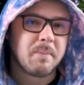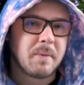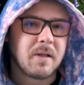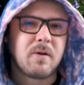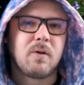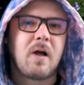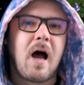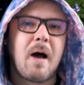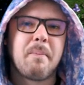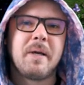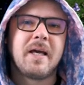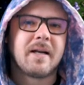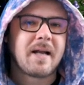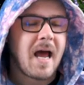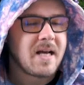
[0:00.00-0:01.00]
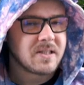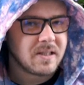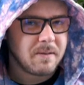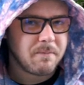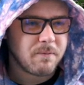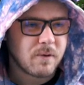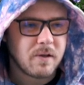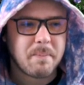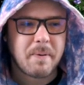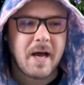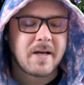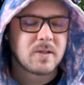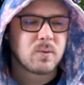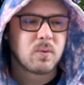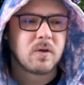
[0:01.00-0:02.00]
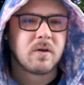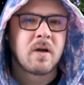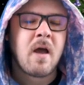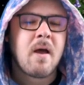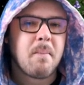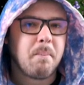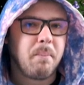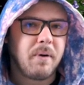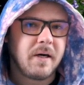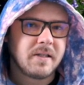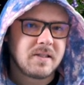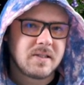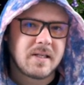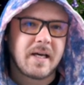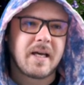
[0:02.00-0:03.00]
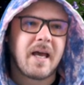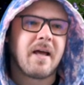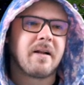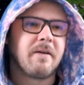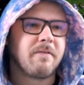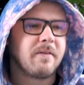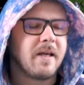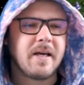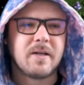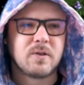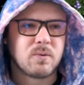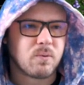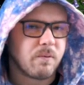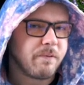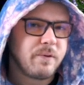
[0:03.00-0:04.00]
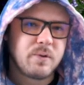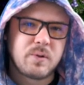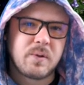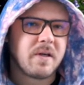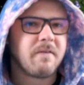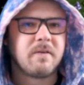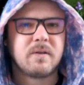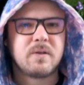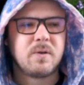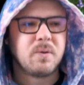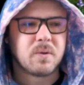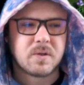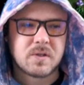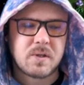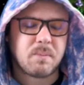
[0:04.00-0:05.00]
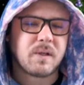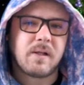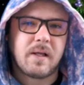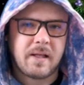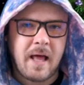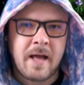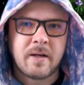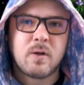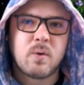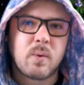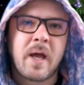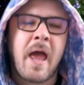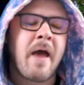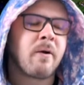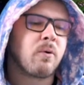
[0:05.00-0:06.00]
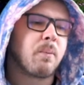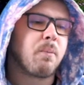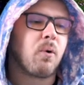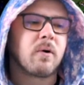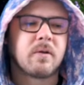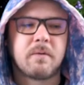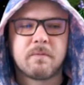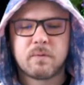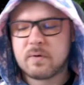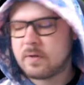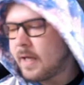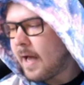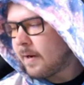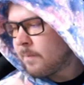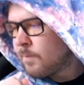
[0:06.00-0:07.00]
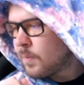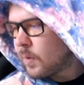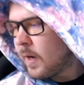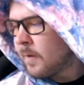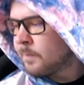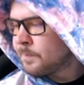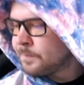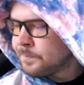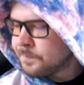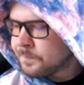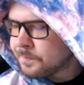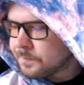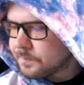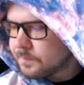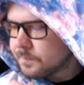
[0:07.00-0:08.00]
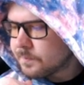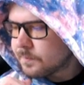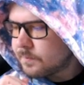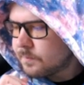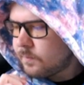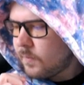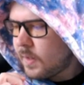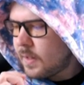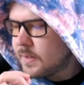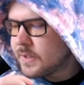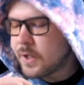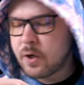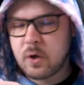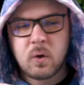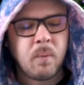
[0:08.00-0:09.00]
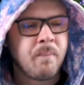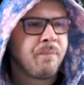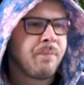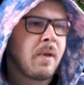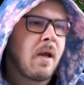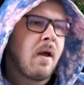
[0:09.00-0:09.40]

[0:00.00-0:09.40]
them in the lobby and ask them for the password. But again, if they just refuse to give it to you or something like that, you can report them for that, right? So